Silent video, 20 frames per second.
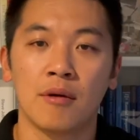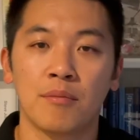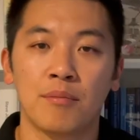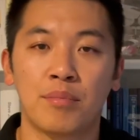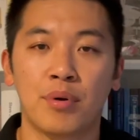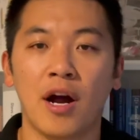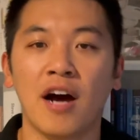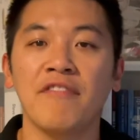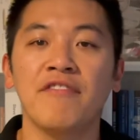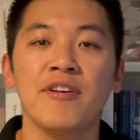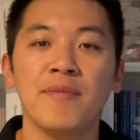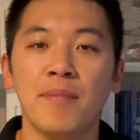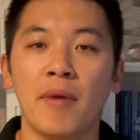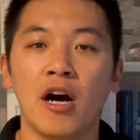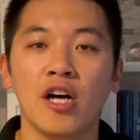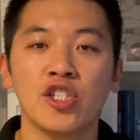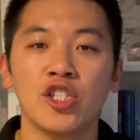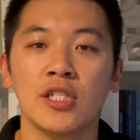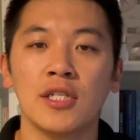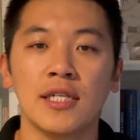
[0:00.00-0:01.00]
Profit
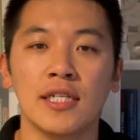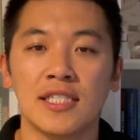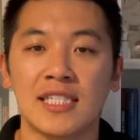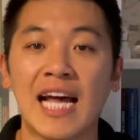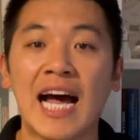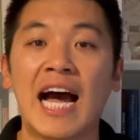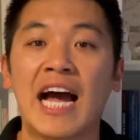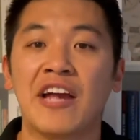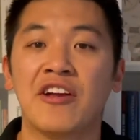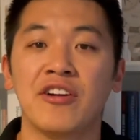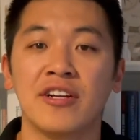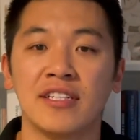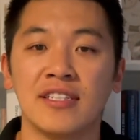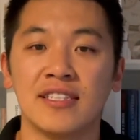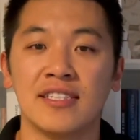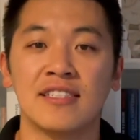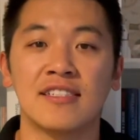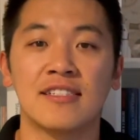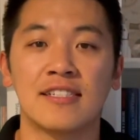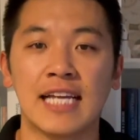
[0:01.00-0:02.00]
margin is higher in
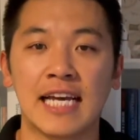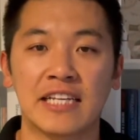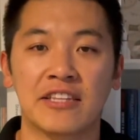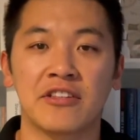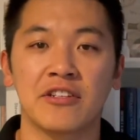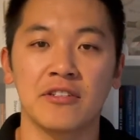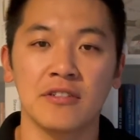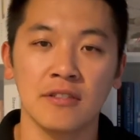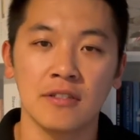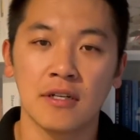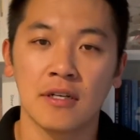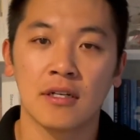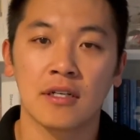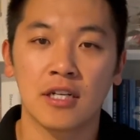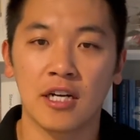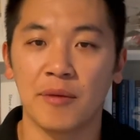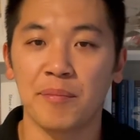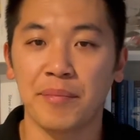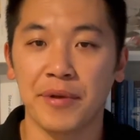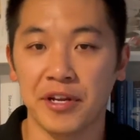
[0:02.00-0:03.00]
this sector
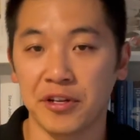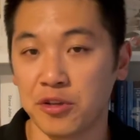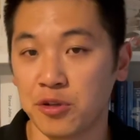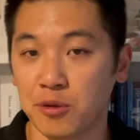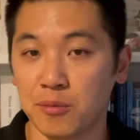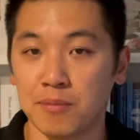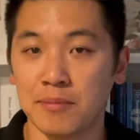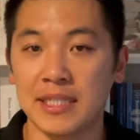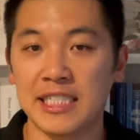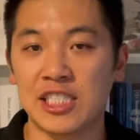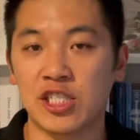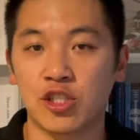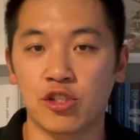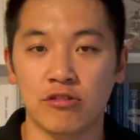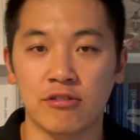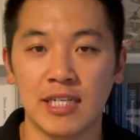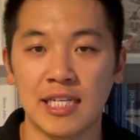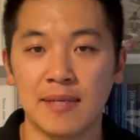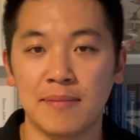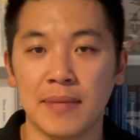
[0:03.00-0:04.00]
compared to
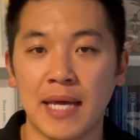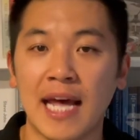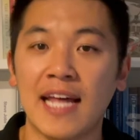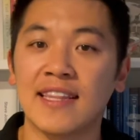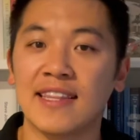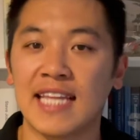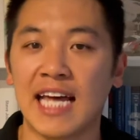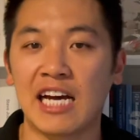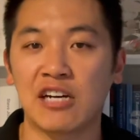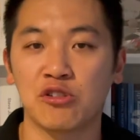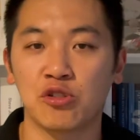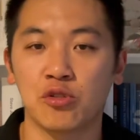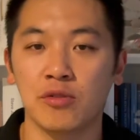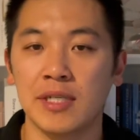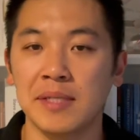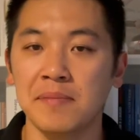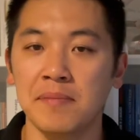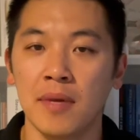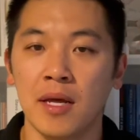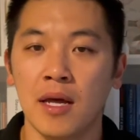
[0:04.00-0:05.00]
midstream and
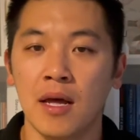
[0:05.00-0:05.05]
downstream